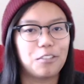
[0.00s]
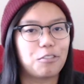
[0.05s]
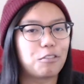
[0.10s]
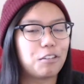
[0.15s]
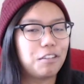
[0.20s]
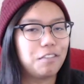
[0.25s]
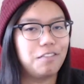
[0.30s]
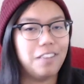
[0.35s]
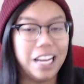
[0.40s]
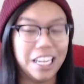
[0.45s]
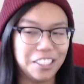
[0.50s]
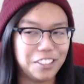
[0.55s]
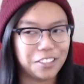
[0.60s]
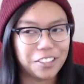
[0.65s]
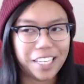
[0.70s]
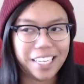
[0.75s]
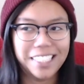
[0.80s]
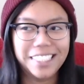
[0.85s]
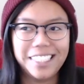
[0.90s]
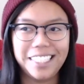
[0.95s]
or
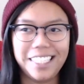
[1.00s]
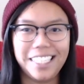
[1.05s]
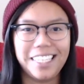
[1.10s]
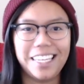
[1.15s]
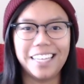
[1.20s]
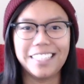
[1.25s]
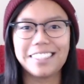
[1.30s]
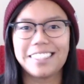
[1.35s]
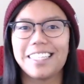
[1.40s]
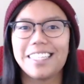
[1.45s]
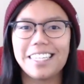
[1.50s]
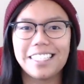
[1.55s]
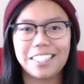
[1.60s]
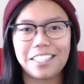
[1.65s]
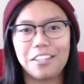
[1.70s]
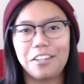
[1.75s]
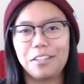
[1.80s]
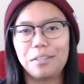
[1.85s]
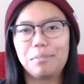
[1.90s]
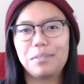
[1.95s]
vagilante as they like to
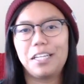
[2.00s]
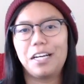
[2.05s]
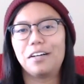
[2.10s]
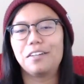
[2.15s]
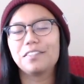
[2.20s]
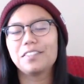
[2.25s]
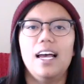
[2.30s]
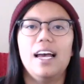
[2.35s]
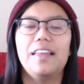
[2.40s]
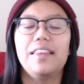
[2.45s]
call themselves.